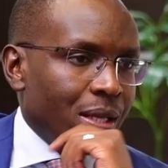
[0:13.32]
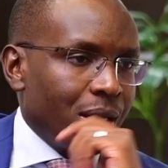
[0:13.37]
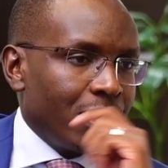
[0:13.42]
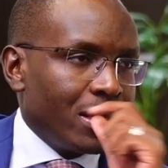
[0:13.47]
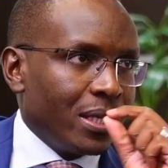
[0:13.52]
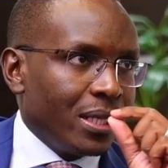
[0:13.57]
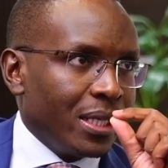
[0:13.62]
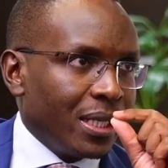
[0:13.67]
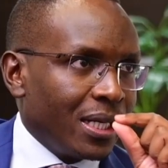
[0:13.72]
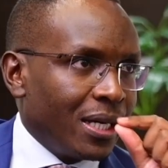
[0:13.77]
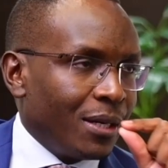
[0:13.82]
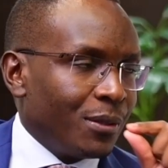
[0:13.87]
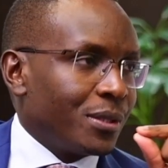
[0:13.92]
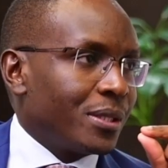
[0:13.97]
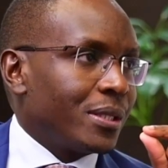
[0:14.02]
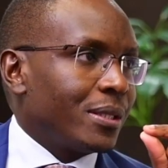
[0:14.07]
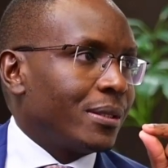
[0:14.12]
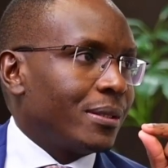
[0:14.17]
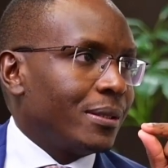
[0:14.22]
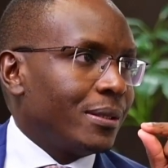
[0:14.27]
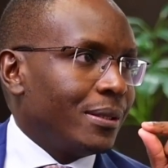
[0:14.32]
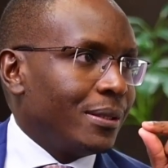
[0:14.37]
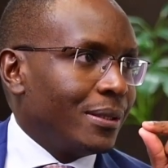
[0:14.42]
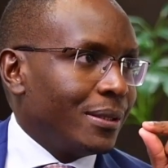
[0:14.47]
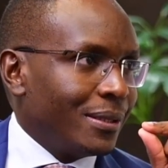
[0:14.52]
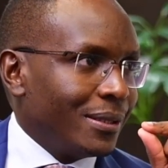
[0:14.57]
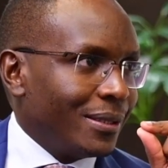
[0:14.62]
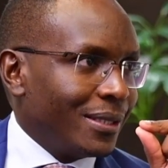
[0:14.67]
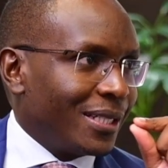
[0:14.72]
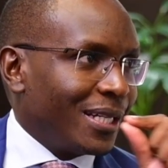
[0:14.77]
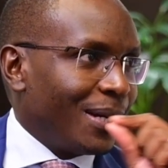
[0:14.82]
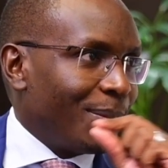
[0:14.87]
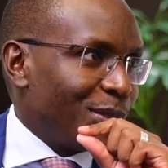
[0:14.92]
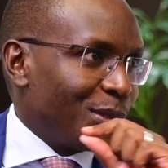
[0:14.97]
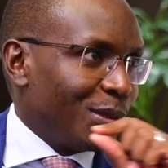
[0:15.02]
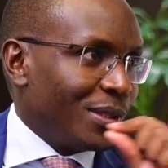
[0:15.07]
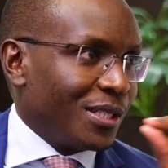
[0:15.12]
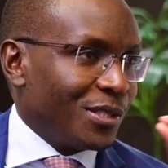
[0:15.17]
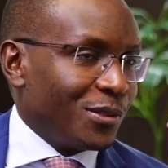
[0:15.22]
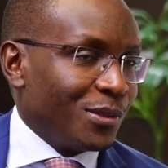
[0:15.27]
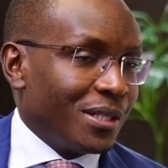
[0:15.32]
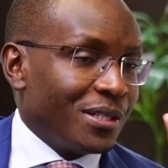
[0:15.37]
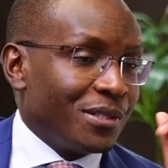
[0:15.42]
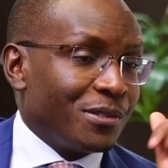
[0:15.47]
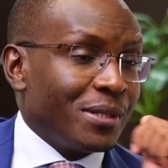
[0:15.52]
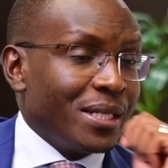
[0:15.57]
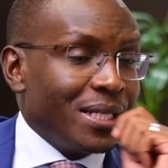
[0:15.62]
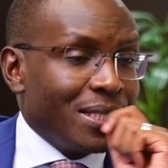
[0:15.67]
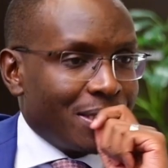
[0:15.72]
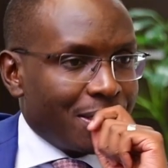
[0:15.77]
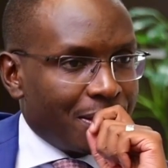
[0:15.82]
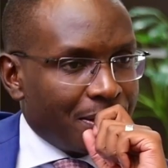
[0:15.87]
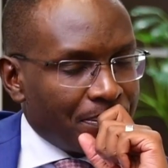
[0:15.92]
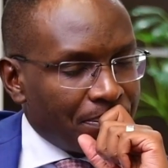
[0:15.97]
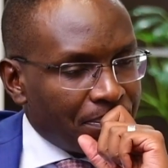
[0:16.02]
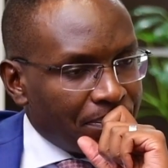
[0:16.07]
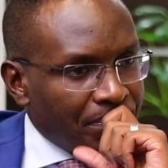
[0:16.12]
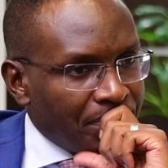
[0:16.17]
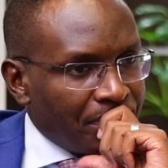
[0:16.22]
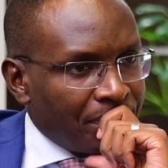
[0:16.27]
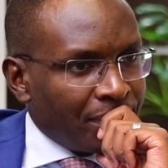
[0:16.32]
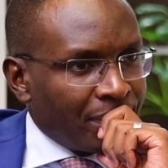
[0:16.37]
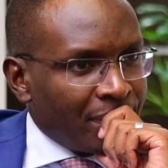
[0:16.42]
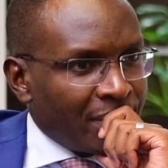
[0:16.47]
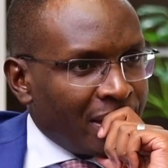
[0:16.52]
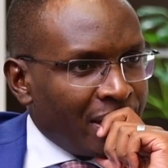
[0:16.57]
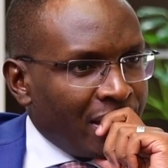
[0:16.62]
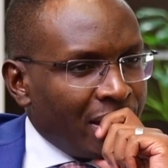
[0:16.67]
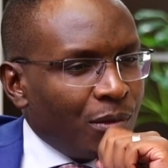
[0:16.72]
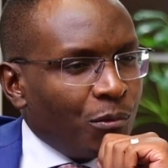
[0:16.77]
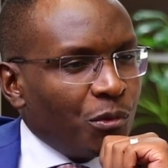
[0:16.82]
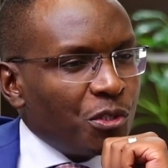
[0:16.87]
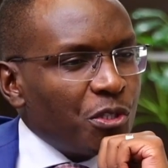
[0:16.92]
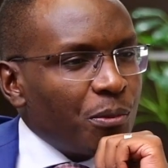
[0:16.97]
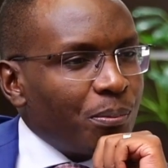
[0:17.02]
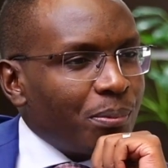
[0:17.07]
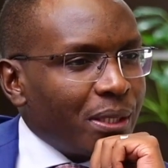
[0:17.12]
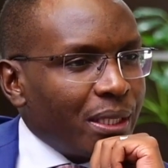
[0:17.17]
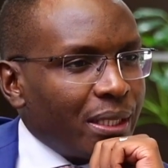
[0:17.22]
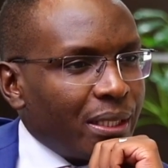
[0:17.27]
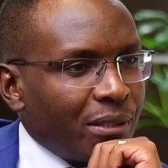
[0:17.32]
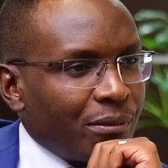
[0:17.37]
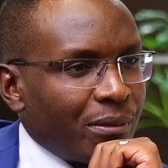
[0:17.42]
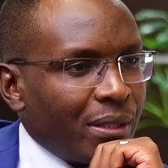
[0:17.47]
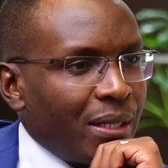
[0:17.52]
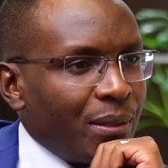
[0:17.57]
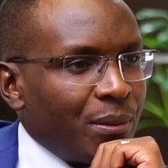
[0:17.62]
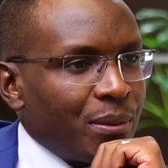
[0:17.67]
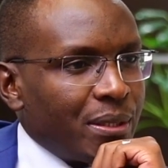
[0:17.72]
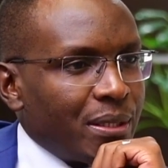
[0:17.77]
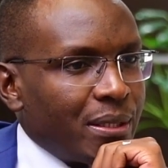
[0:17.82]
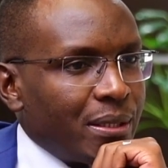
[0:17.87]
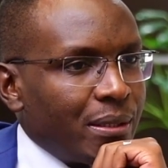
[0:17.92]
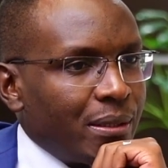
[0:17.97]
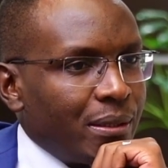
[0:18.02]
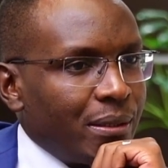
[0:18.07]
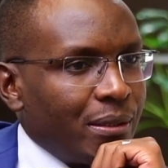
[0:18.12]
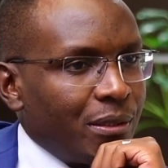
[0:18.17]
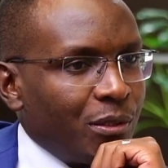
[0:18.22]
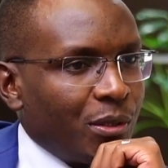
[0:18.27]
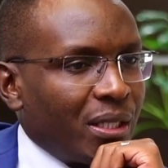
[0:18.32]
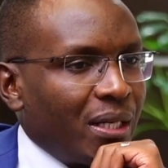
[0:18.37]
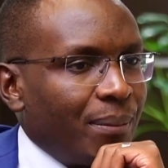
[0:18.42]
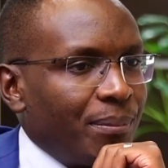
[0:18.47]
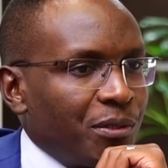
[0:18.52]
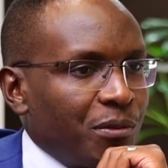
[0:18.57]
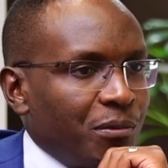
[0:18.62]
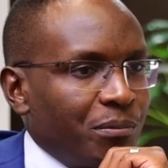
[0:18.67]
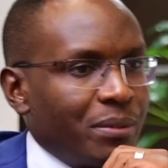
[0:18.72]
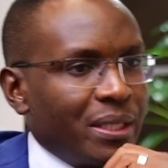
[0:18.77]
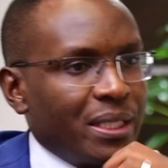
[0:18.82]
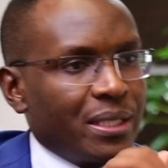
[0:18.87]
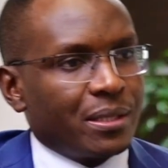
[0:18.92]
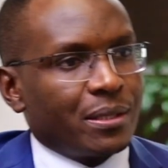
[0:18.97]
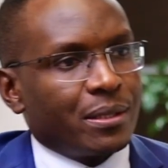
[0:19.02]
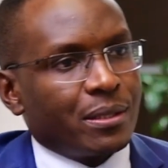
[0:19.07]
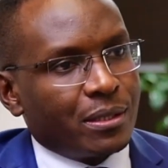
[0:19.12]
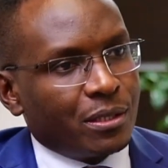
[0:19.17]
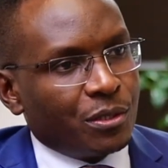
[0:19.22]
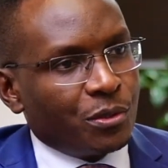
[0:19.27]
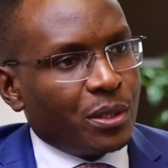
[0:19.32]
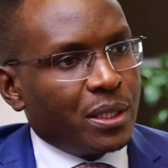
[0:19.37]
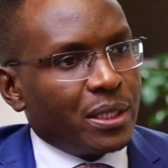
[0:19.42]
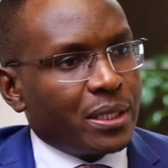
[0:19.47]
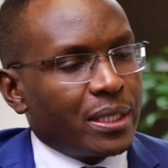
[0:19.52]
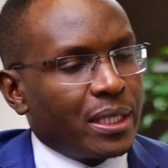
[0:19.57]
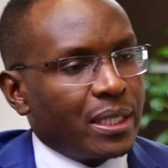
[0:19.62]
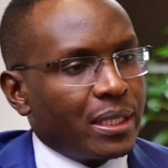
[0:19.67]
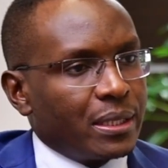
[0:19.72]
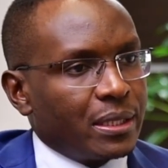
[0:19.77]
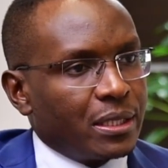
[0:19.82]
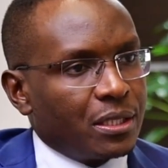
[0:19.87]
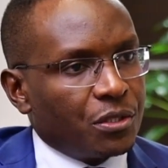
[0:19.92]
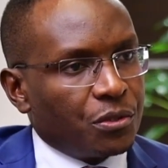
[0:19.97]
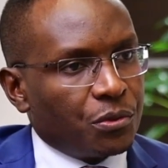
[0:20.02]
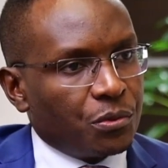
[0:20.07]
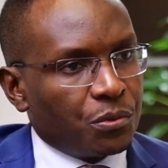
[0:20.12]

thinning out the capital that you had raised. What's your plan around your capital base? Do you intend to